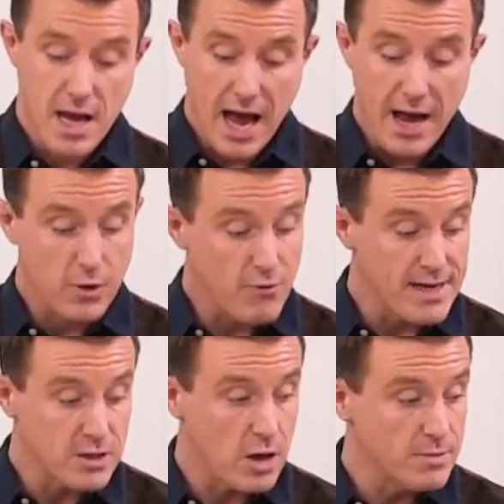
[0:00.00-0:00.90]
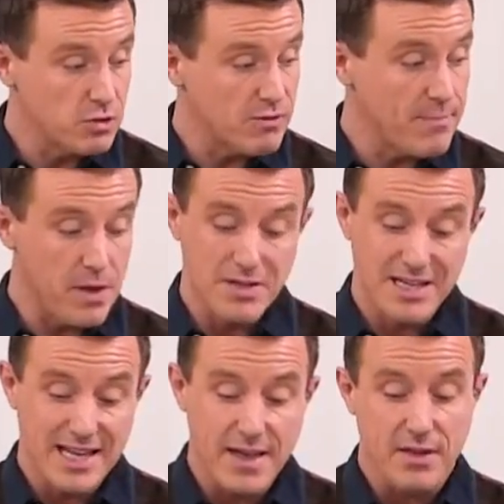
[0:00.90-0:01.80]
Uh, great time to grab those.
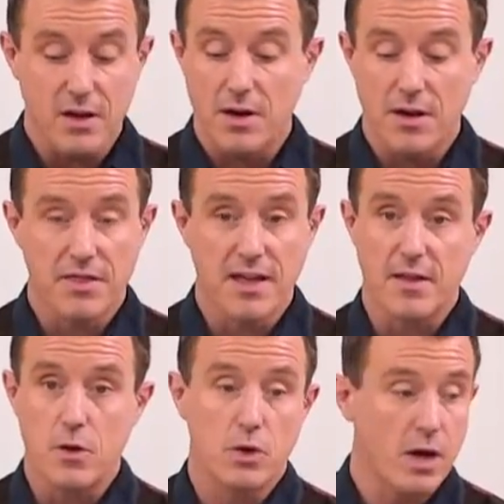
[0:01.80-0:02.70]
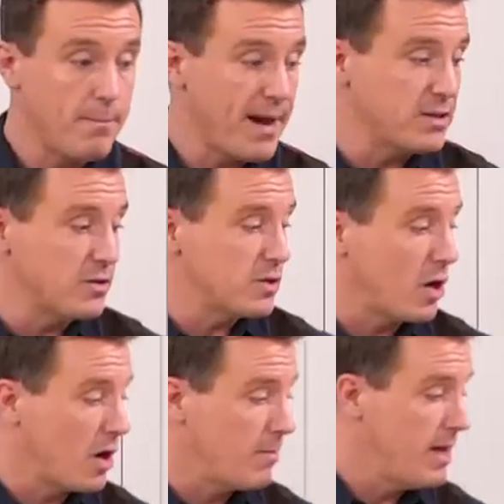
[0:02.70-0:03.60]
And again, the kind of thing that you'll come back to
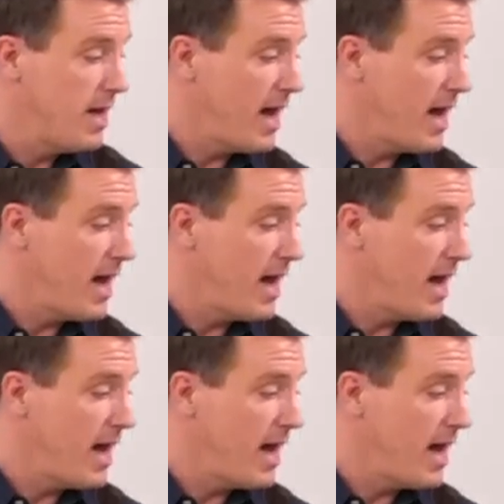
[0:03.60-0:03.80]
time